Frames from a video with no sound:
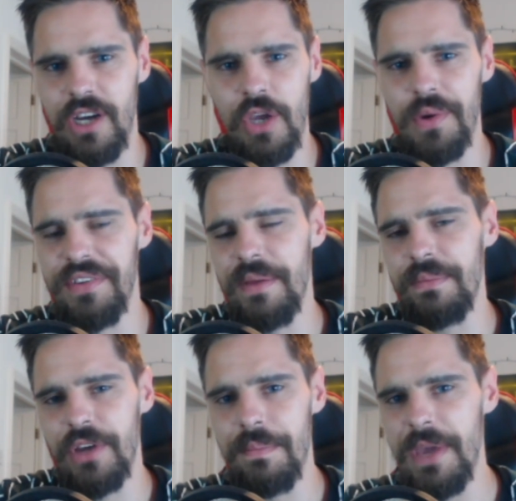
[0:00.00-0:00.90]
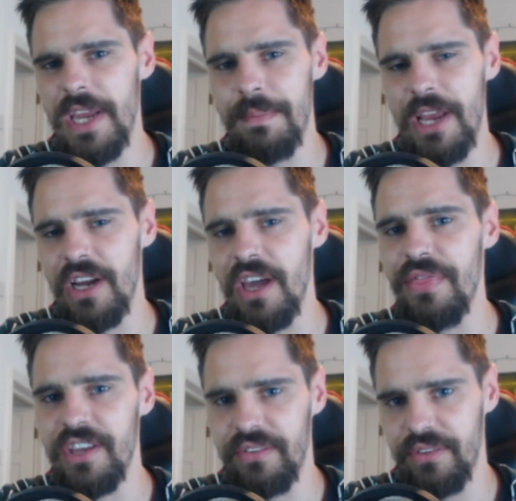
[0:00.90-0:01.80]
I always end up being a bit like
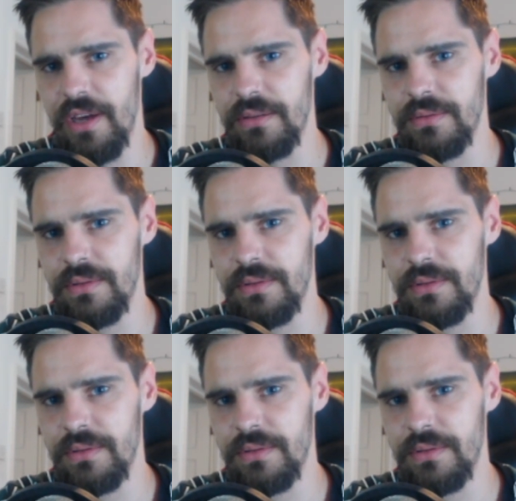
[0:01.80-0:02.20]
this, though.